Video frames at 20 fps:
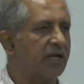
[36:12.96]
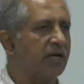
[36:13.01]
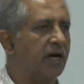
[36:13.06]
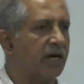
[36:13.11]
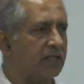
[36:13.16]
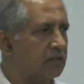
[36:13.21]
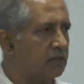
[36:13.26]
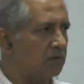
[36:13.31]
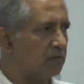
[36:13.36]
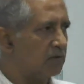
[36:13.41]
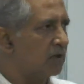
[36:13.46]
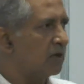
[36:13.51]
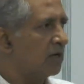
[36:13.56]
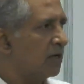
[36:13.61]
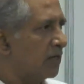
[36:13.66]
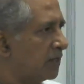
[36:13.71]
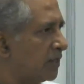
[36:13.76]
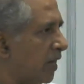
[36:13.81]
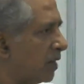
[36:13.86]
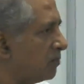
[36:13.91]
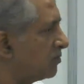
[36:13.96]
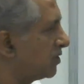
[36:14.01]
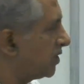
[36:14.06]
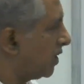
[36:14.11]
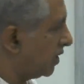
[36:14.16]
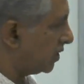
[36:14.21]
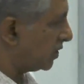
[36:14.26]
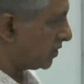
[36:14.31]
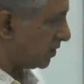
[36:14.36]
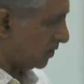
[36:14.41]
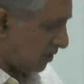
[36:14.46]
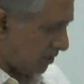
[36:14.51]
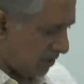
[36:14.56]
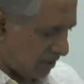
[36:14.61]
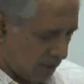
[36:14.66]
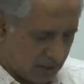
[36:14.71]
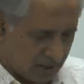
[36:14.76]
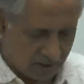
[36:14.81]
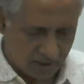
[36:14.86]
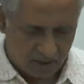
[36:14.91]
kinds of time scales,
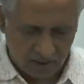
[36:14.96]
right?